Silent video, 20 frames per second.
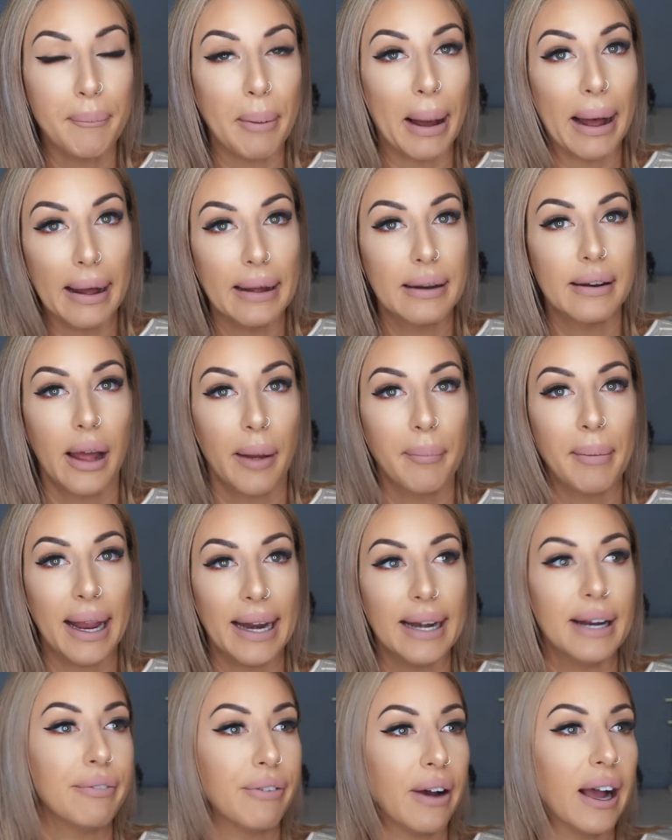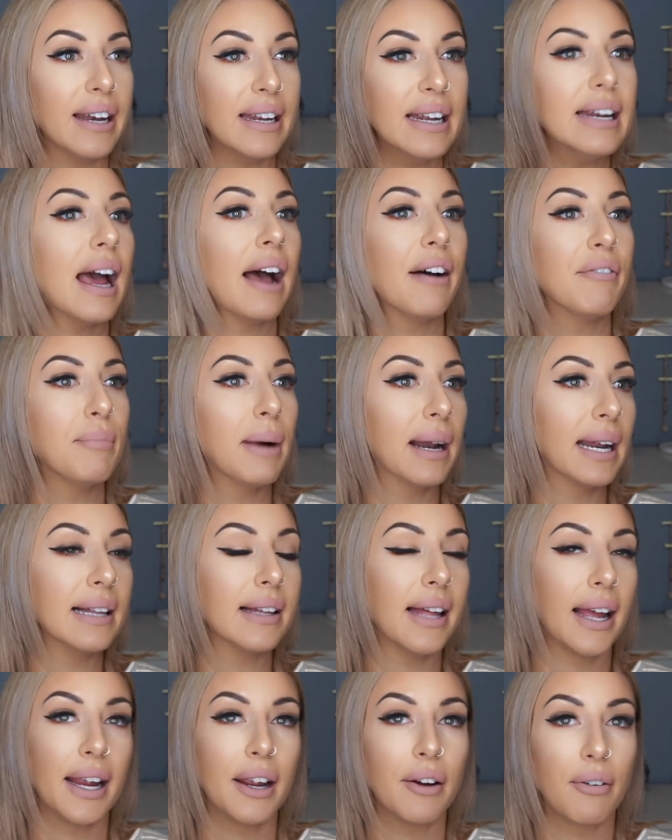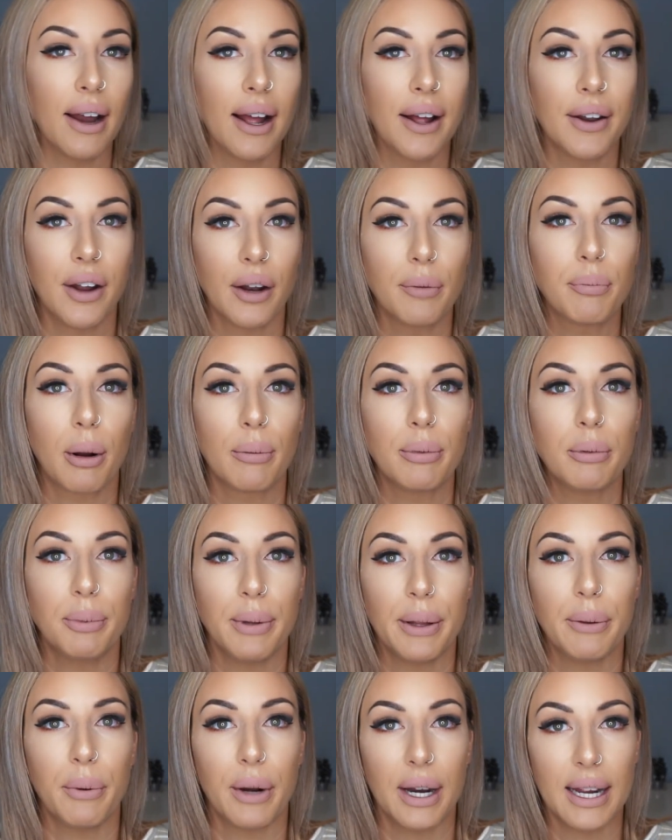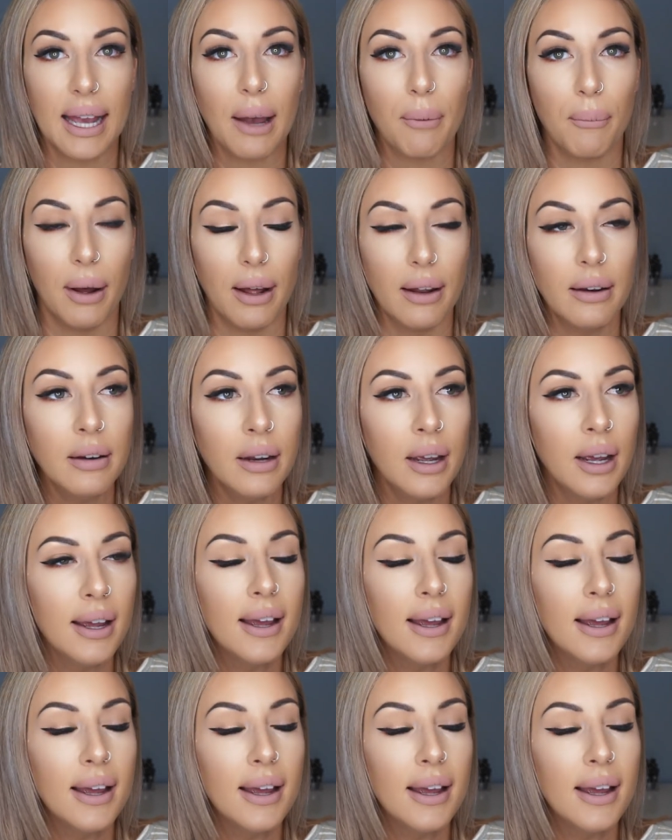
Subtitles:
but I mean, if I did have money laying around, I'd probably want to get one.